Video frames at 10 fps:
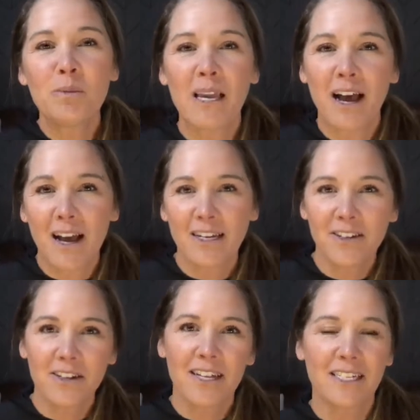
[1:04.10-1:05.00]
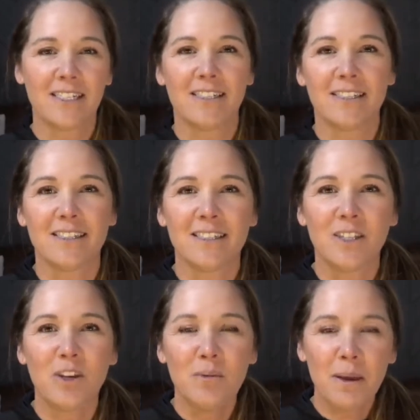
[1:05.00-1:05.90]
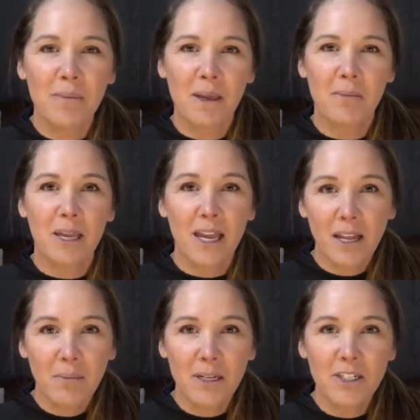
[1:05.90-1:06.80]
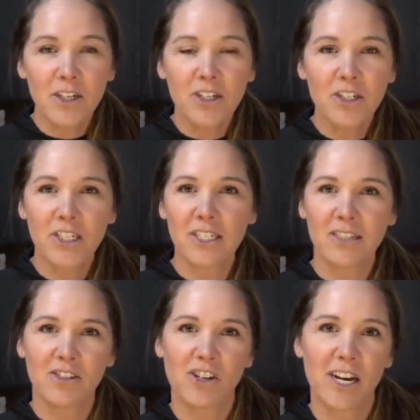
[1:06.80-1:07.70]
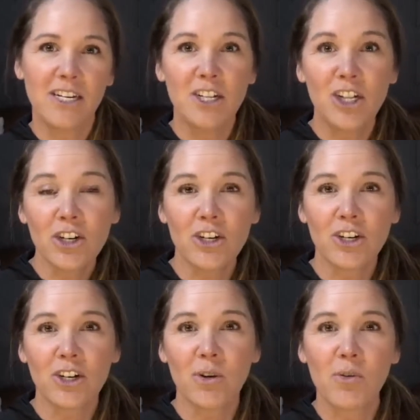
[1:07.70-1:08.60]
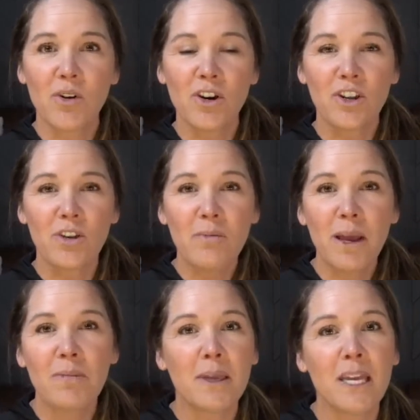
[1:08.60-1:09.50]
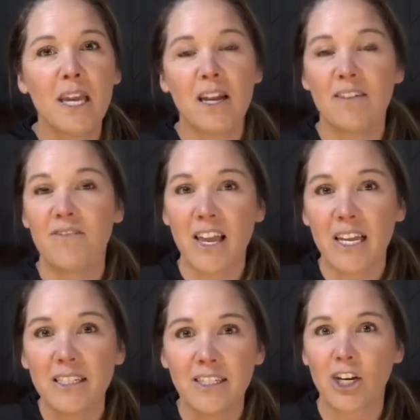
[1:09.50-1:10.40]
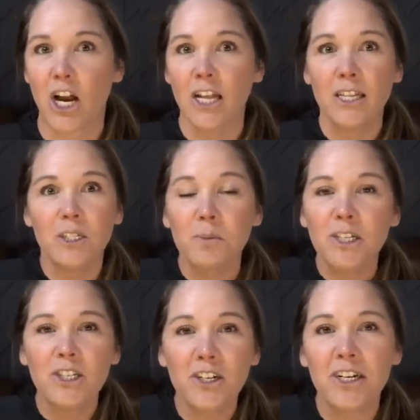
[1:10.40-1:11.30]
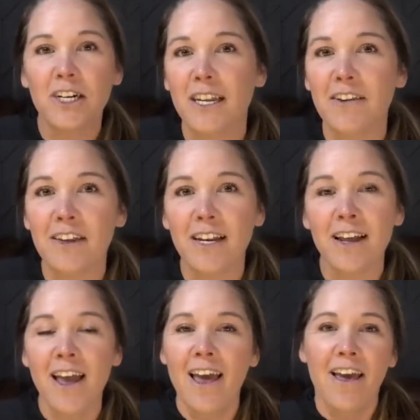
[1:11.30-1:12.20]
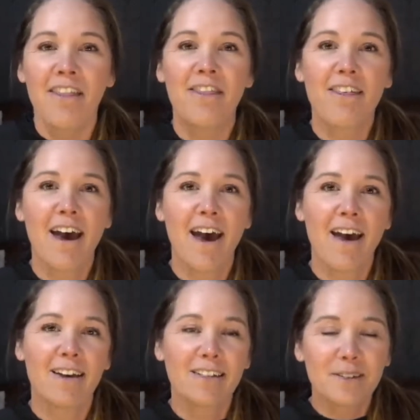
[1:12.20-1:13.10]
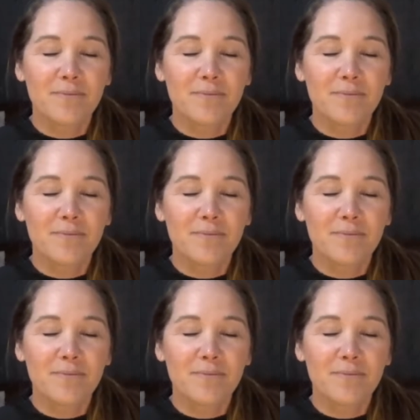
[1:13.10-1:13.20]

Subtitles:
beyond your lessons. You may be a beginning pitcher just trying to learn, or you might be an advanced college pitcher even, that